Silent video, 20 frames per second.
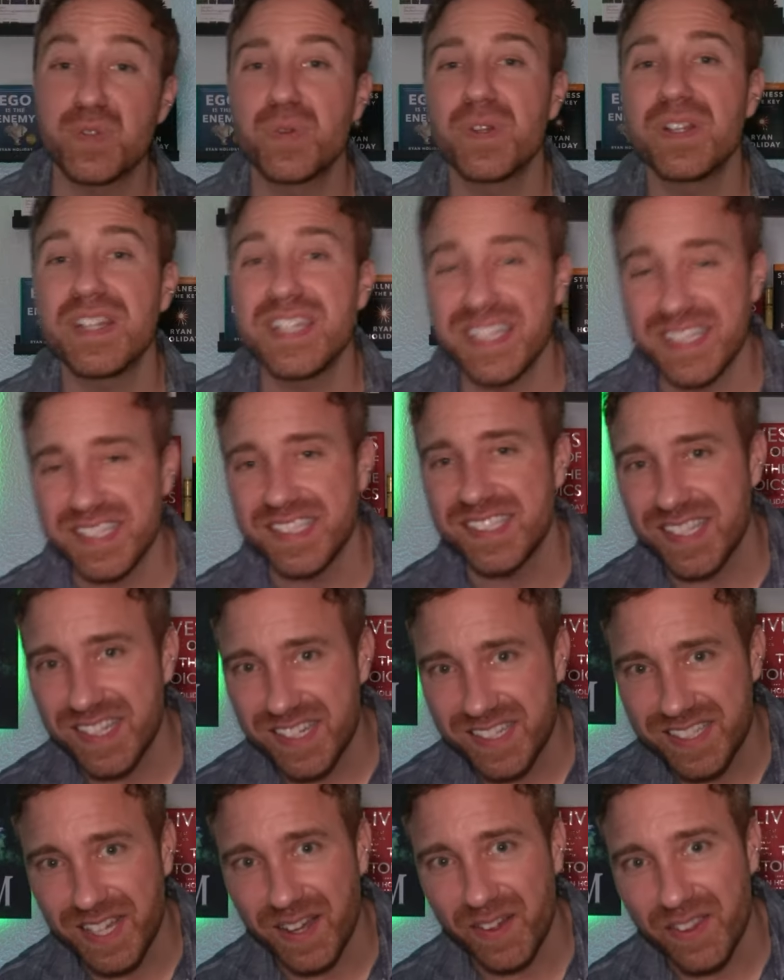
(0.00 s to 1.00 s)
Really easy to
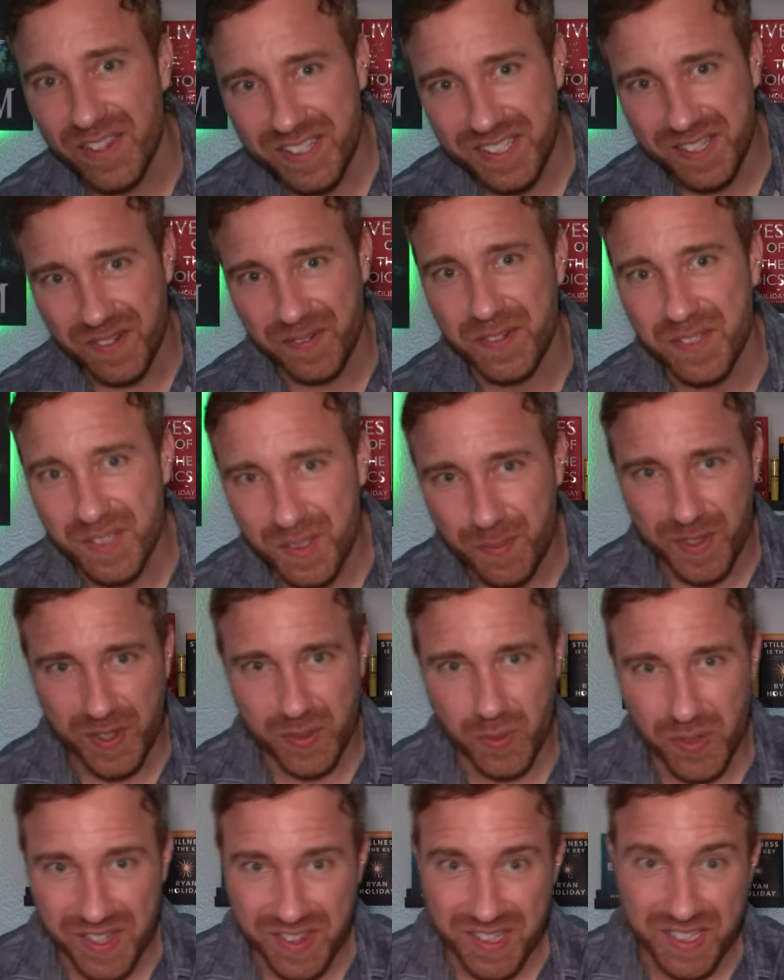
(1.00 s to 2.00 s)
tell the difference
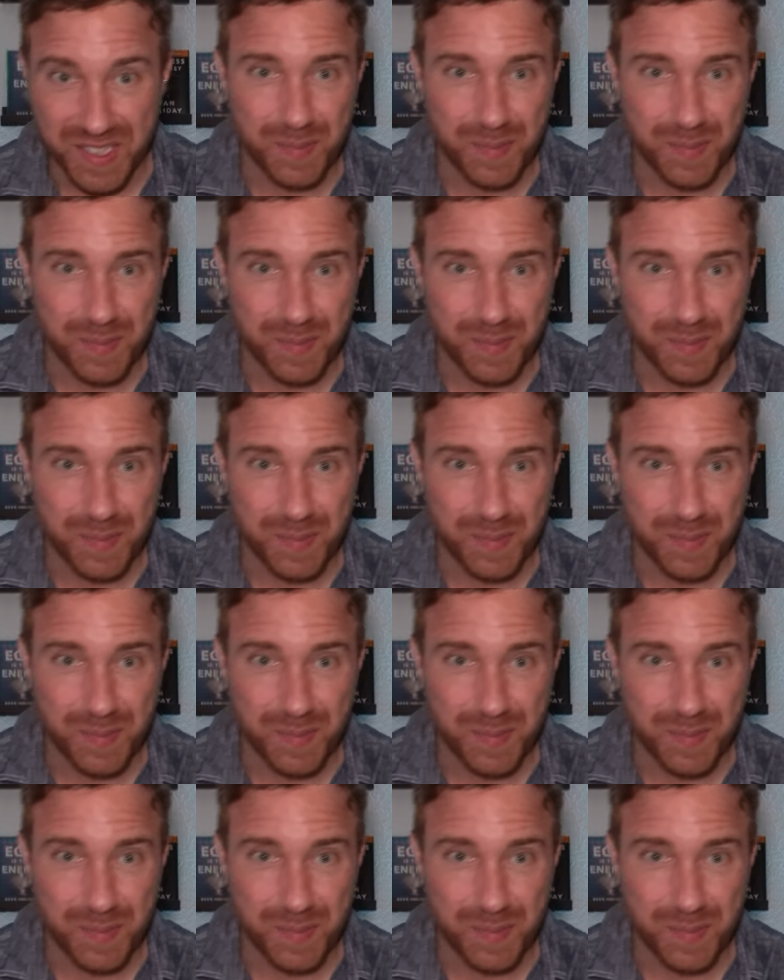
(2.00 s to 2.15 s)
between these